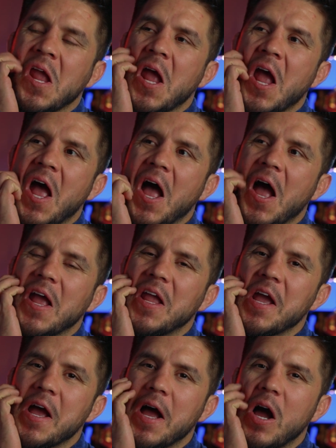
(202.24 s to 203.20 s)
Yeah,
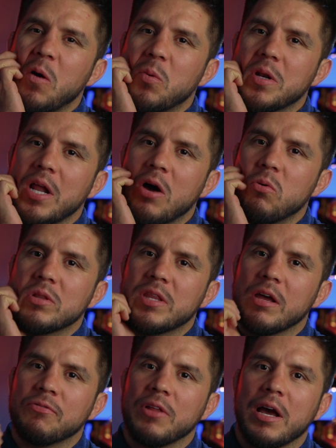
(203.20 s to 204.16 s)
I would
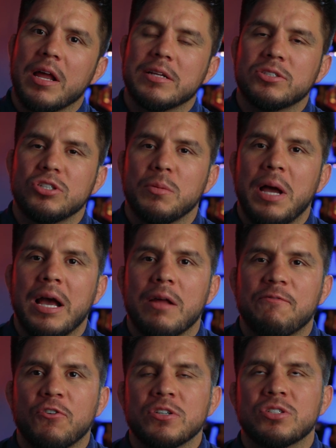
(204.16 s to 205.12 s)
definitely. I gotta see
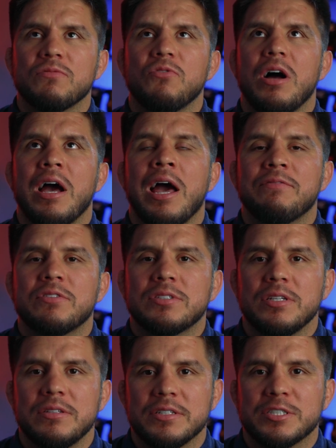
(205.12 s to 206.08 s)
him. First of all, I have to
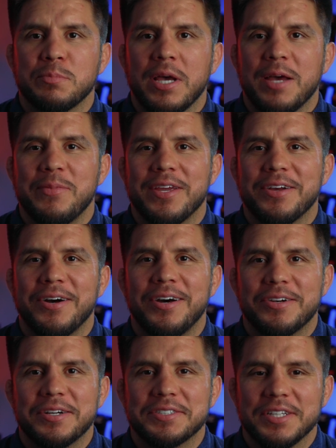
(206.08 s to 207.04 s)
see this man make
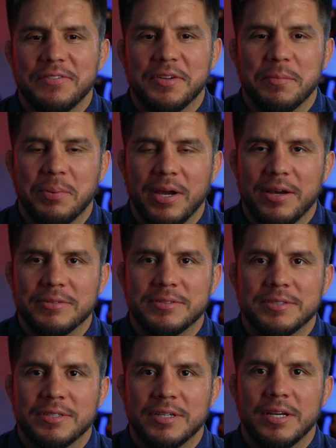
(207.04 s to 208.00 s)
170
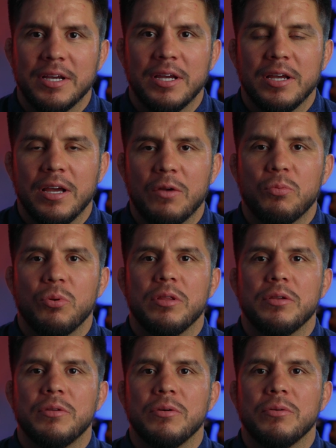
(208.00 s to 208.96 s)
pounds. I
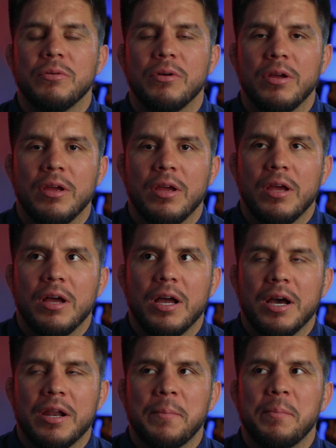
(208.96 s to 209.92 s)
really do. I
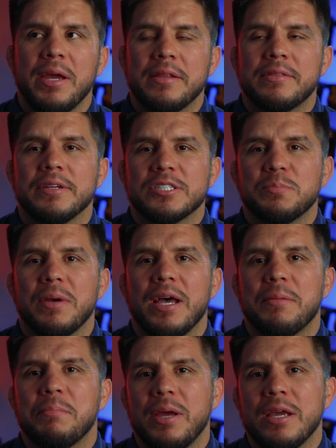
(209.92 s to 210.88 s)
gotta make this
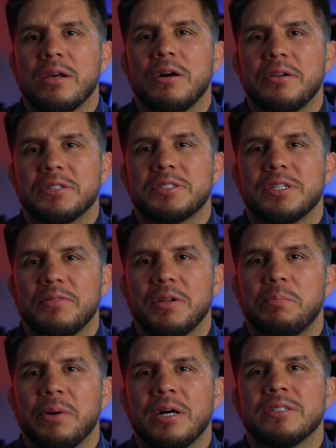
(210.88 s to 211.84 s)
man make 170
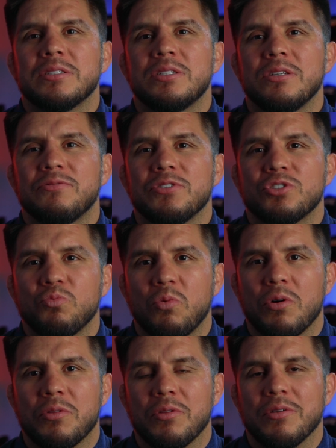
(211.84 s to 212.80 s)
pounds and see if it's
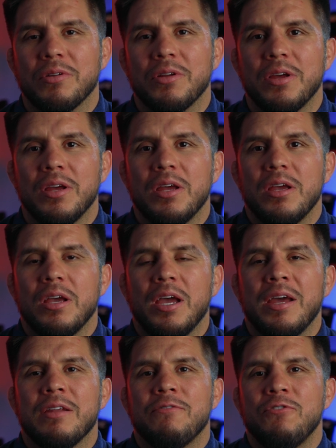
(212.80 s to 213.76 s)
worth it.
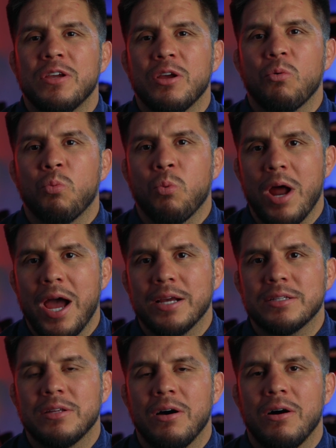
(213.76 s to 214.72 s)
And if you can
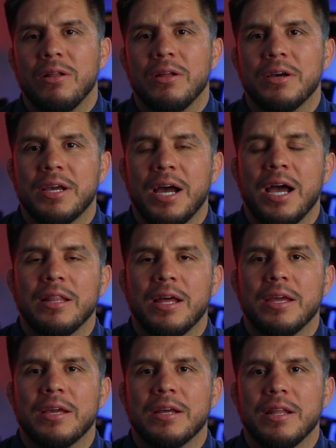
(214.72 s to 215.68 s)
ragdoll a guy
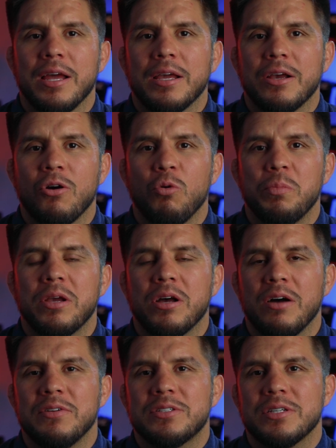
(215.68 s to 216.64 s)
like Colby
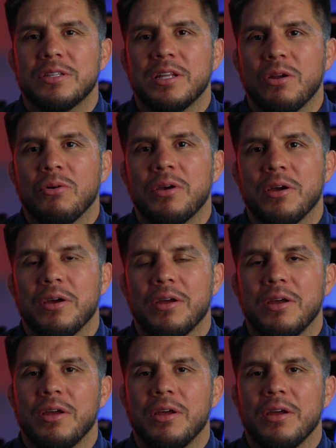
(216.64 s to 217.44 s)
Covington, then okay.